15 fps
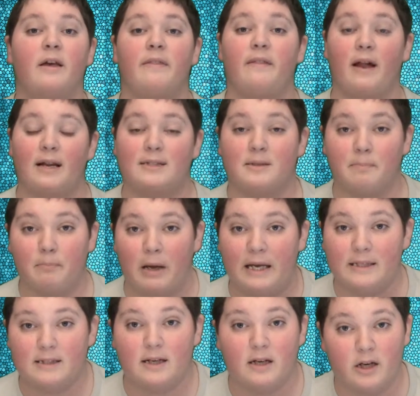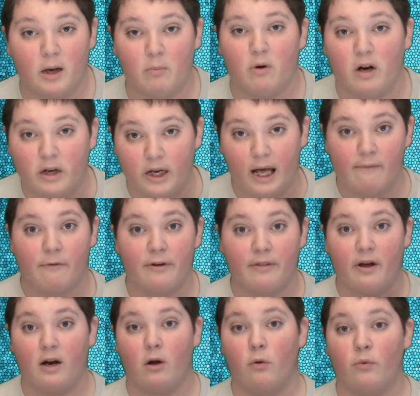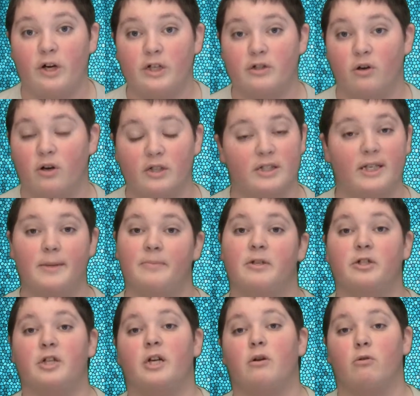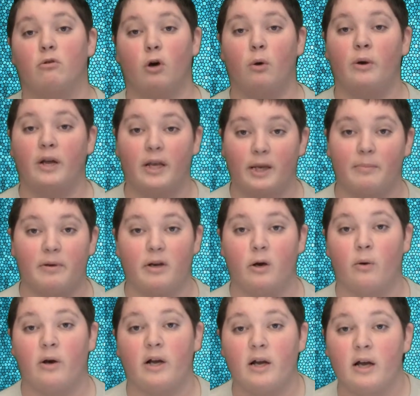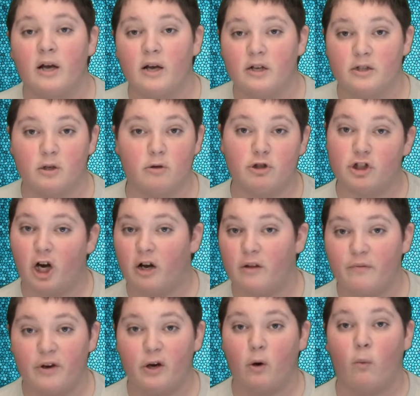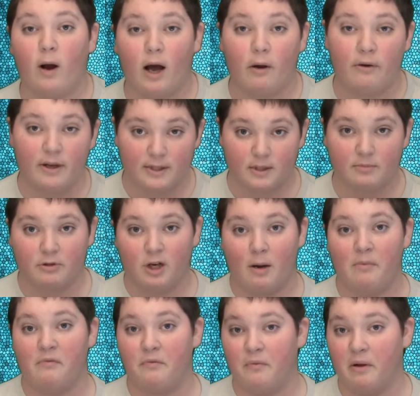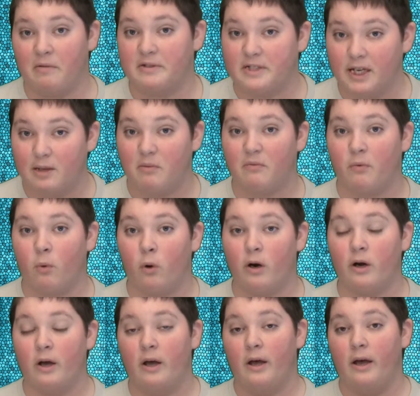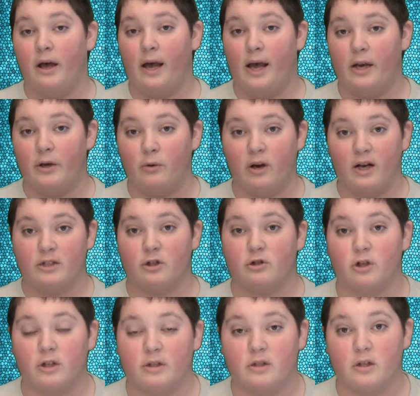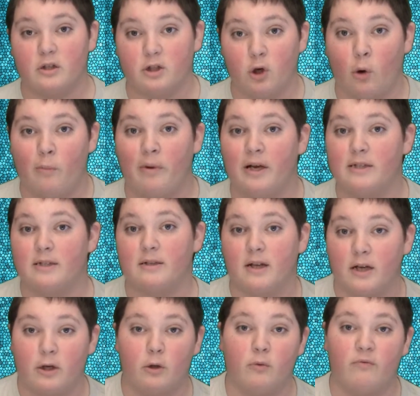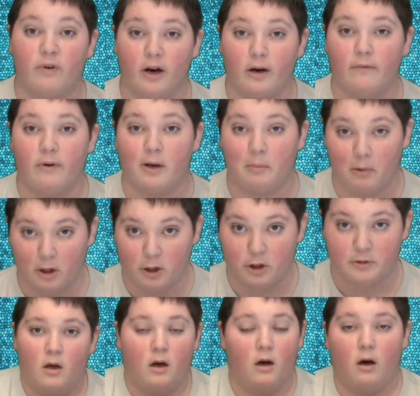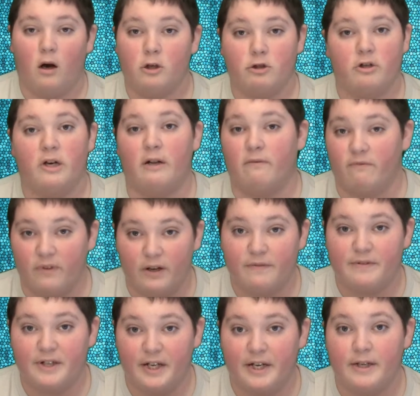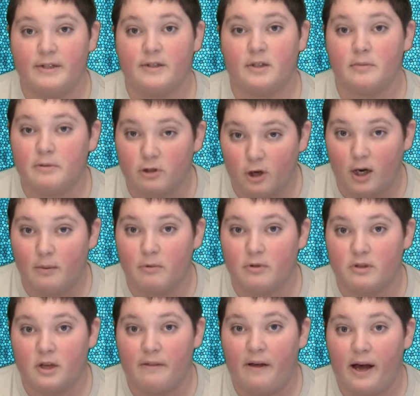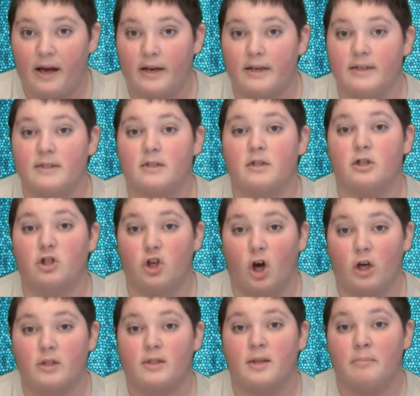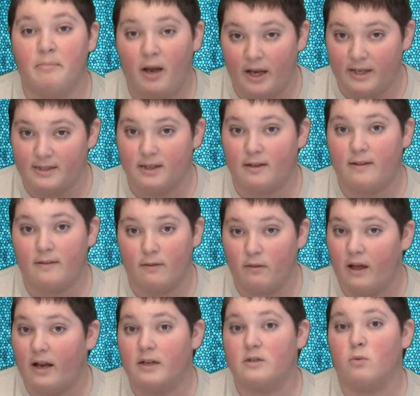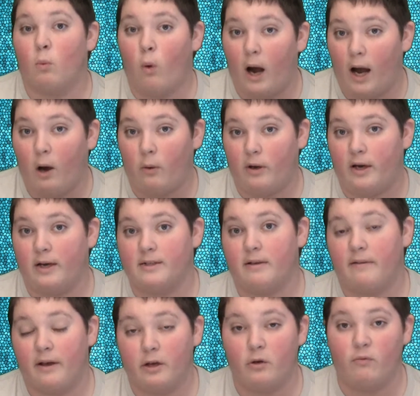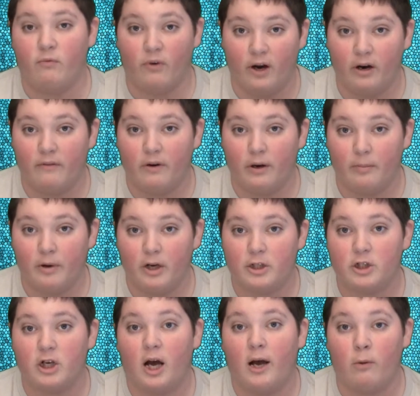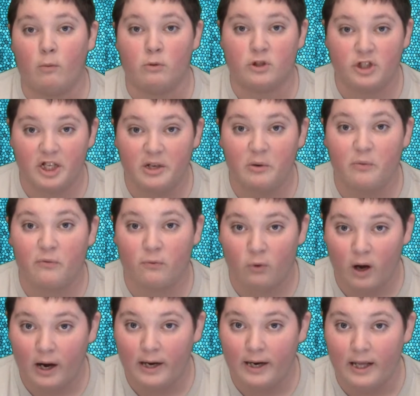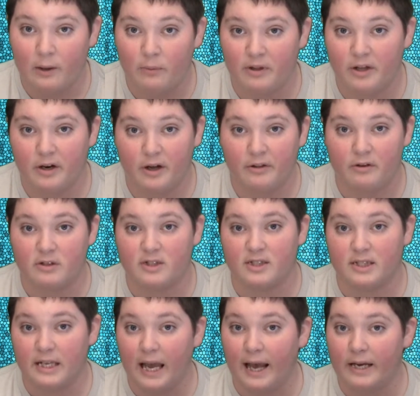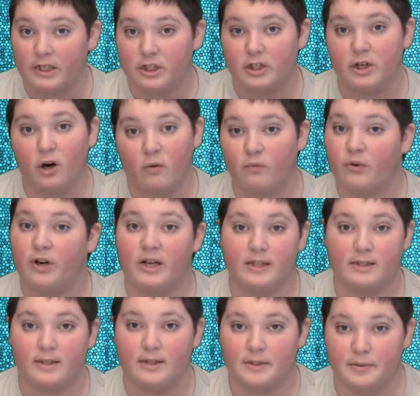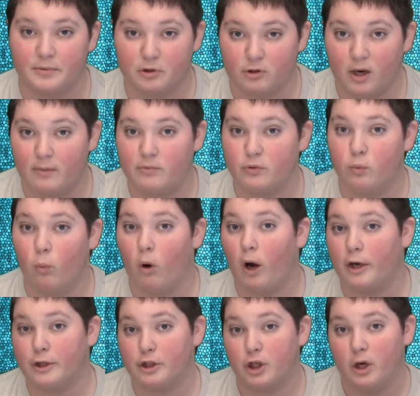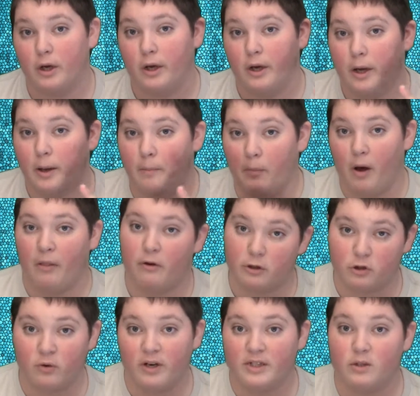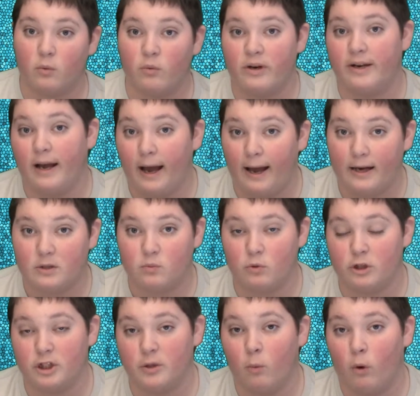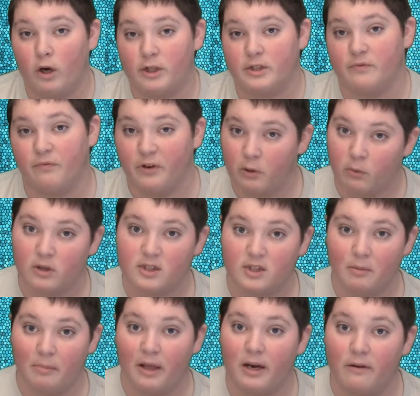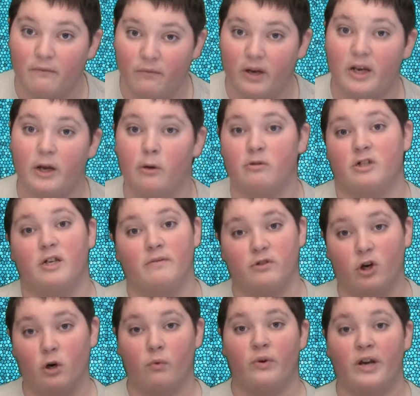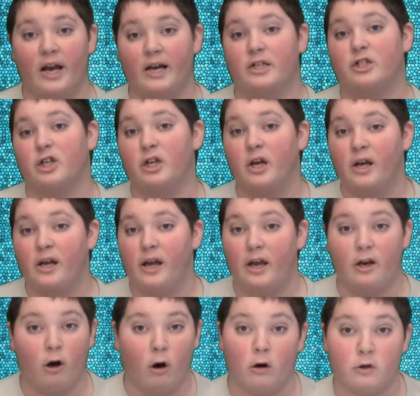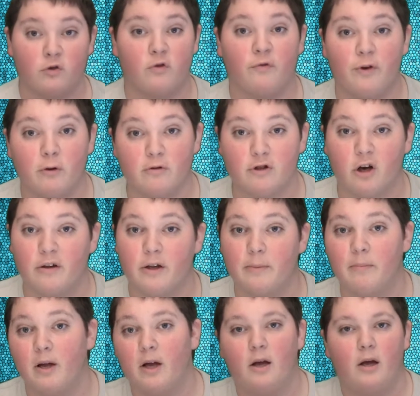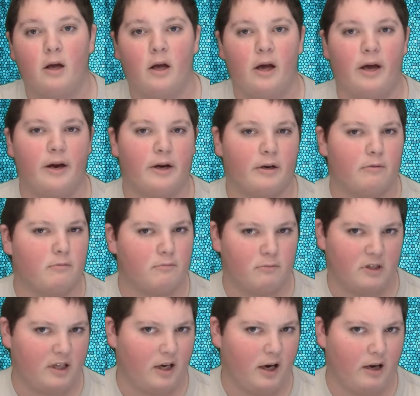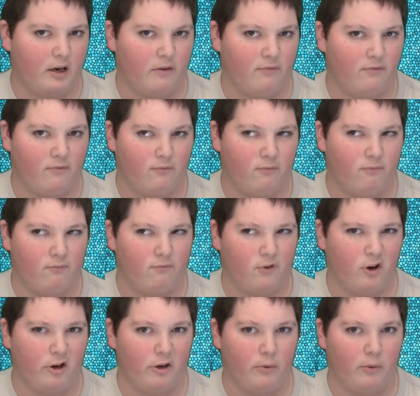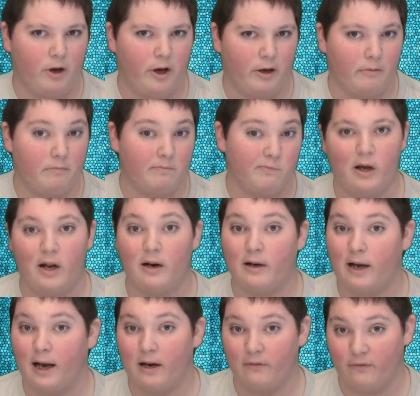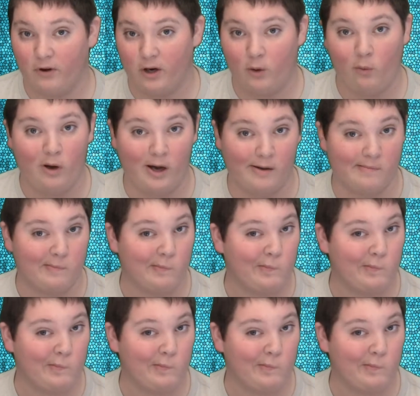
That is amazing, a number I never thought I'd reach. So let's keep this channel growing, keep it going. So share the video around, hit subscribe if you've never seen it before. And you guys are just so amazing. Thank you very, very much. one hundred fifteen subscribers. That is just amazing. That is wow, guys. Thank you very, very much. I will see you Friday with another sketch. Don't forget to hit subscribe to watch Mother Teresa Reacts, where she watches viewer-submitted videos, gives her reaction and harsh reviews on them in a kind of funny way. In a kind of funny way.